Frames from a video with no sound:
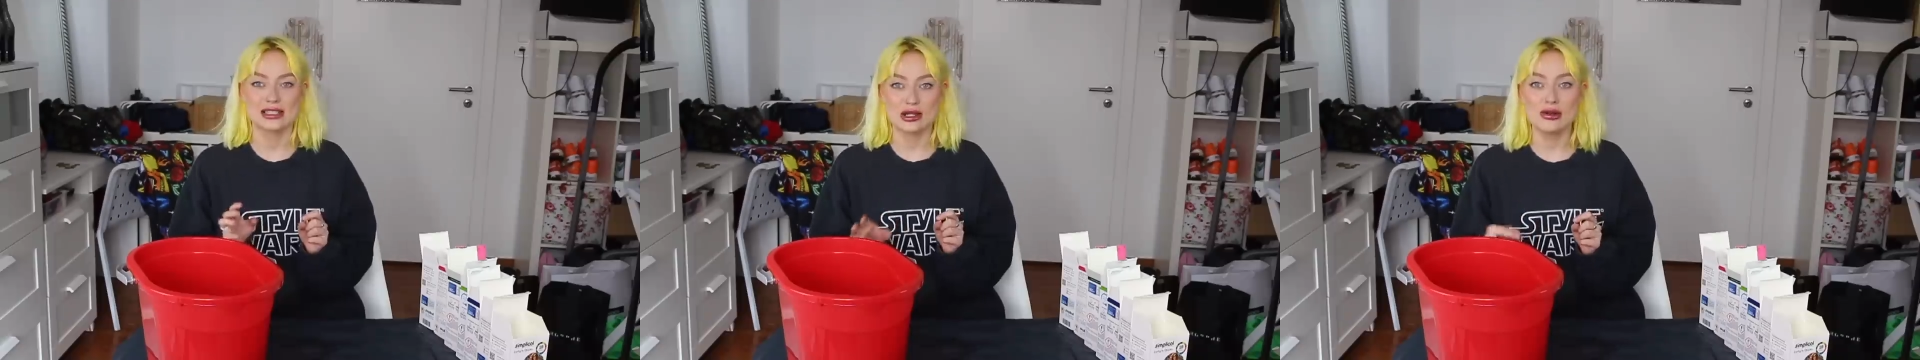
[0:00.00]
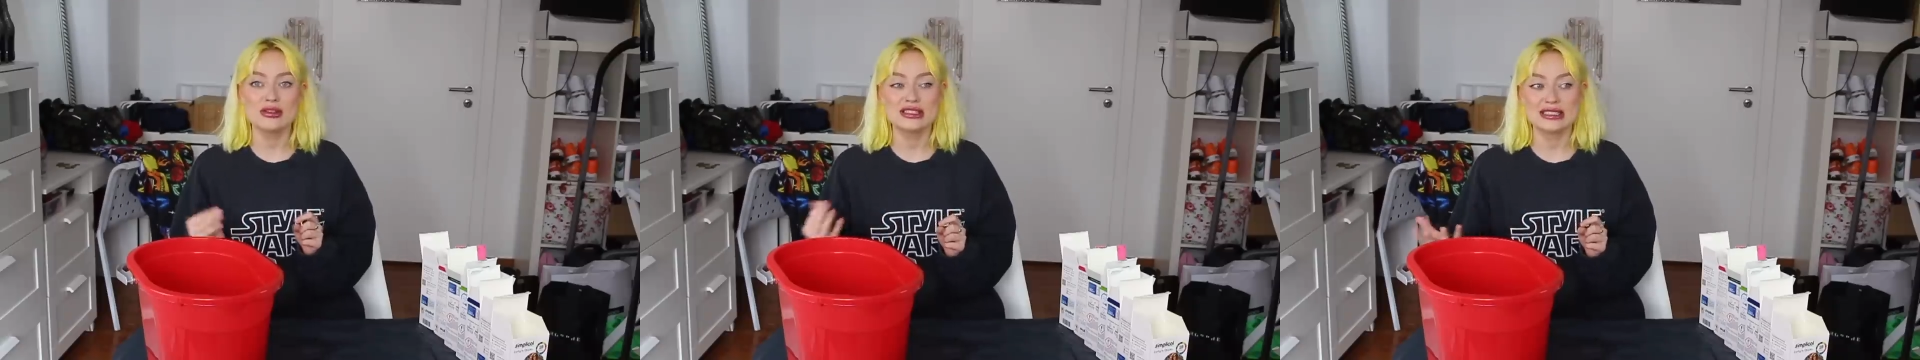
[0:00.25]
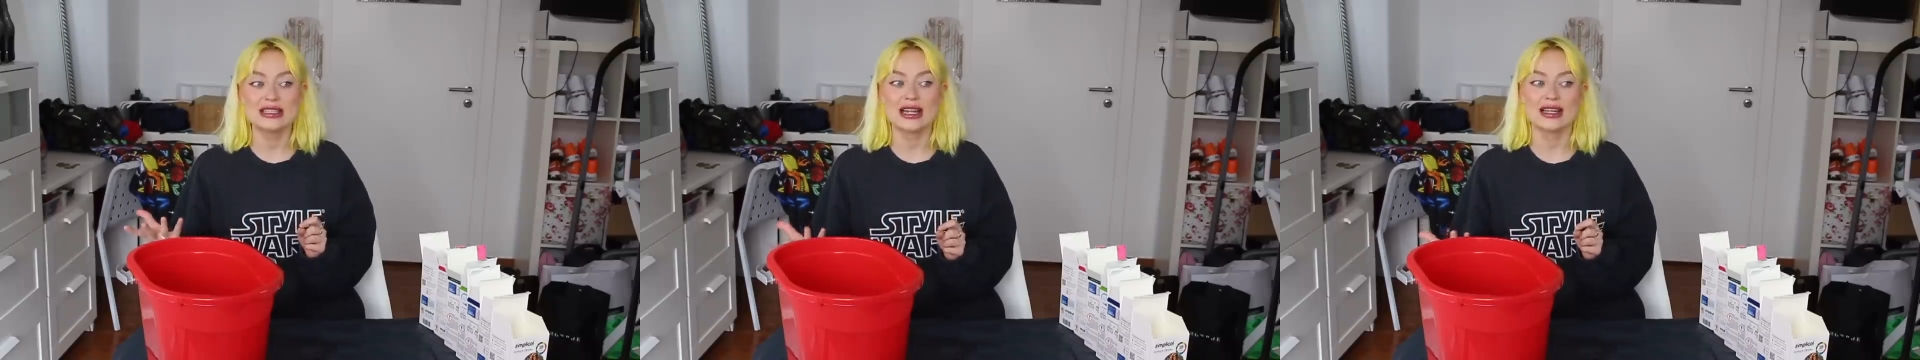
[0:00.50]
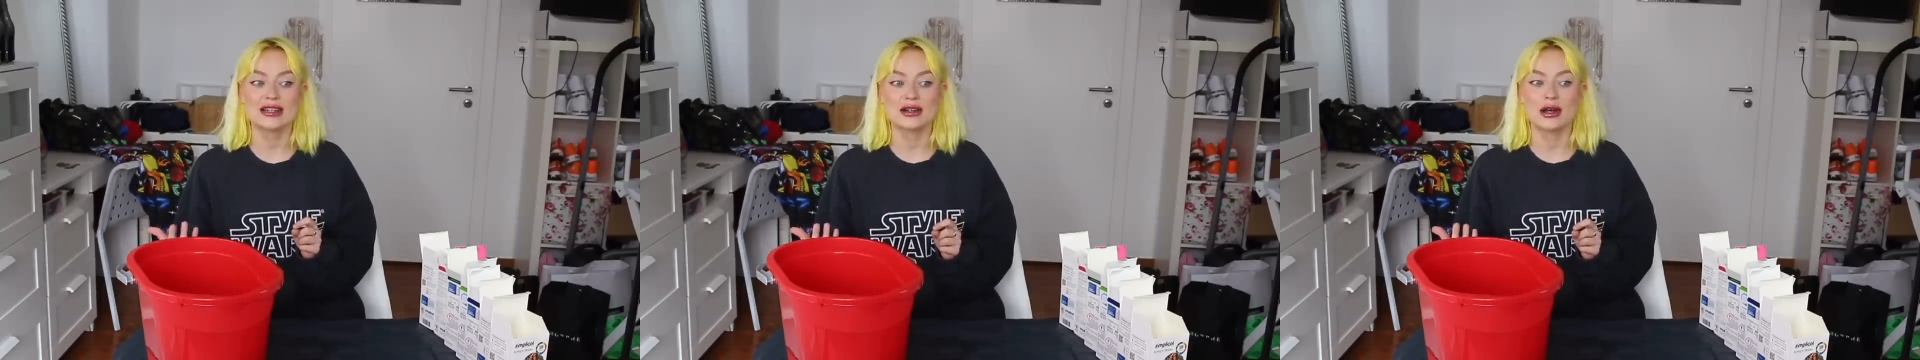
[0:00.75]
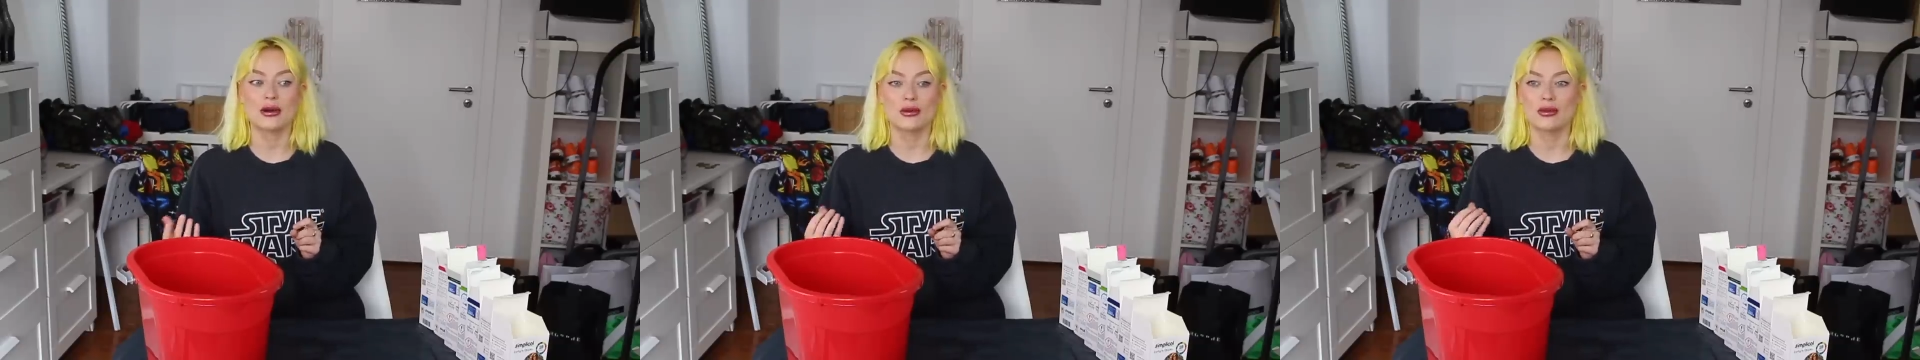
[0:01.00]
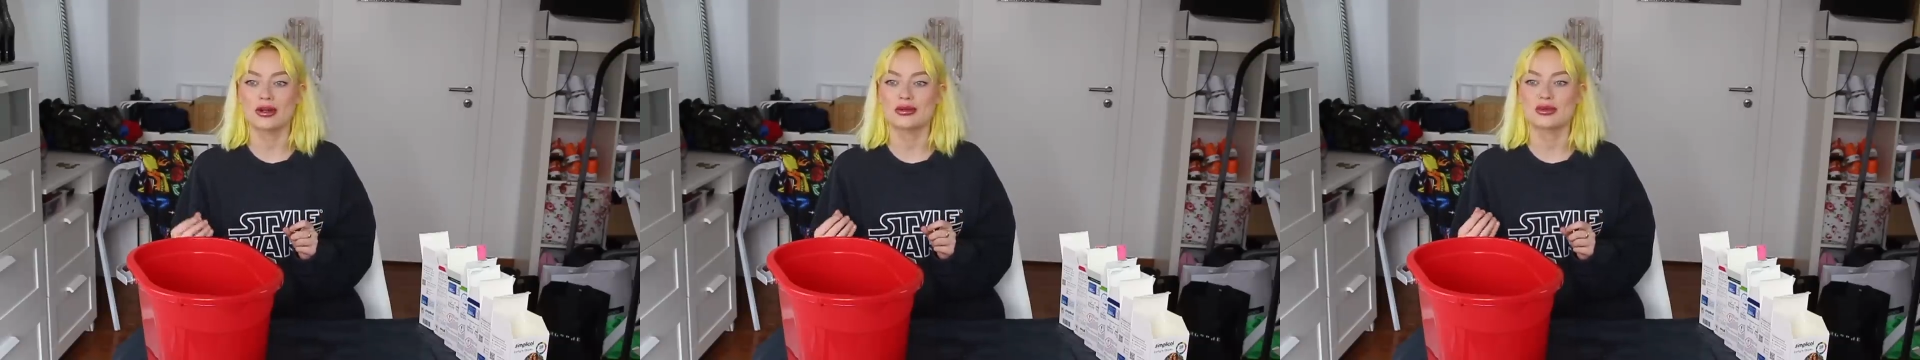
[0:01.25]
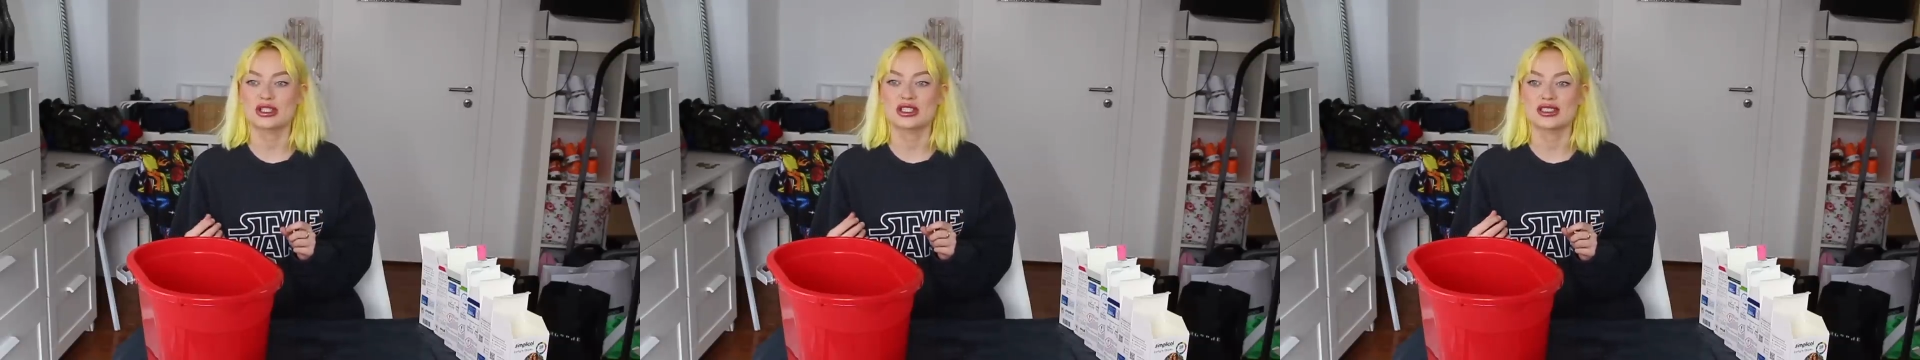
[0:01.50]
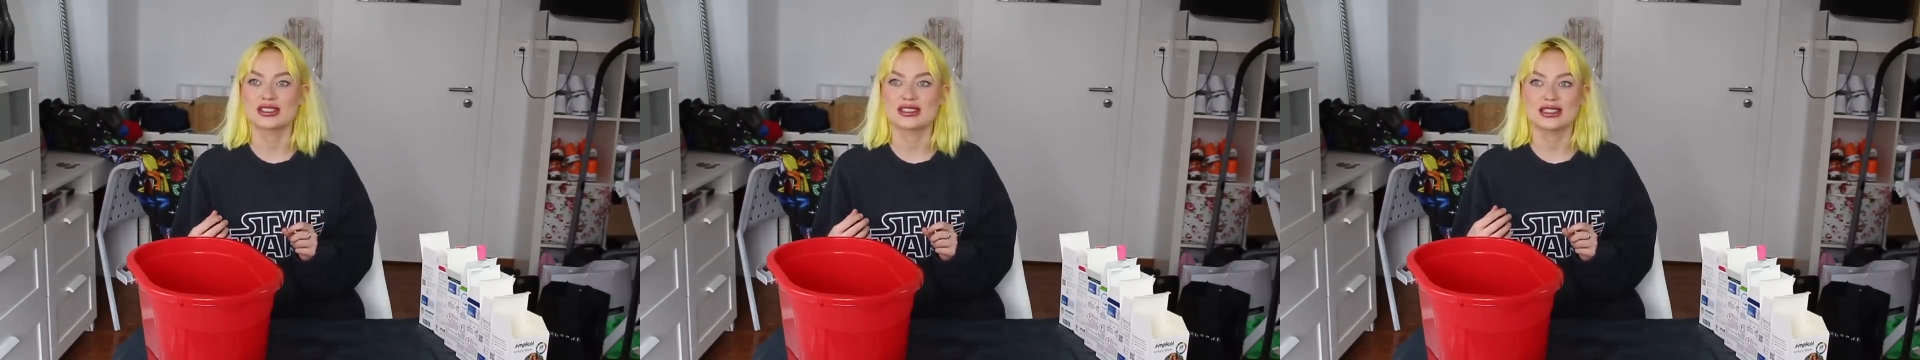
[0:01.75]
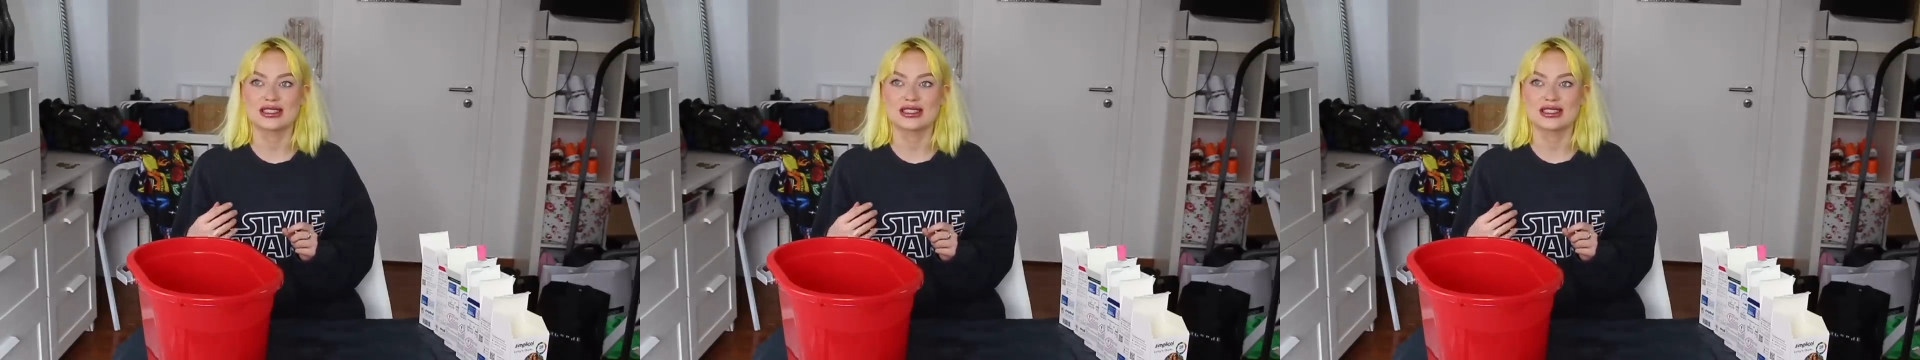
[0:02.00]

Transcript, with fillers: Clothes is like a word which is